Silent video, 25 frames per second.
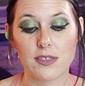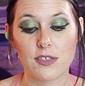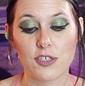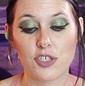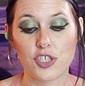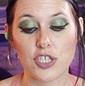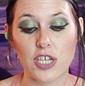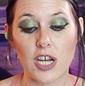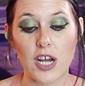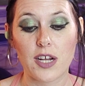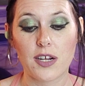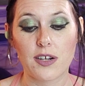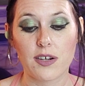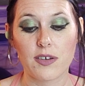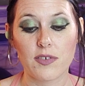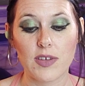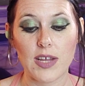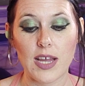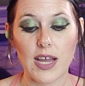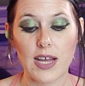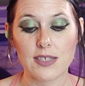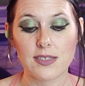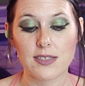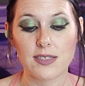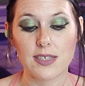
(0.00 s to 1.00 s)
The chakra
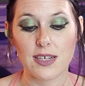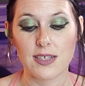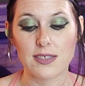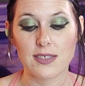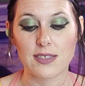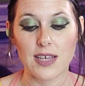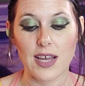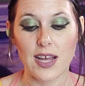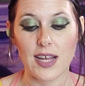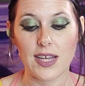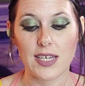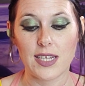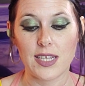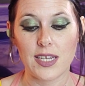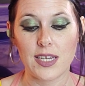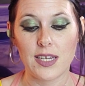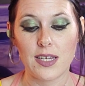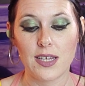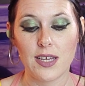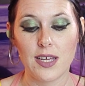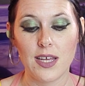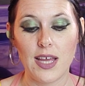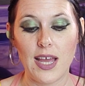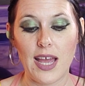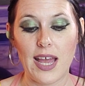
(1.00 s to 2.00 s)
reacts to anxiety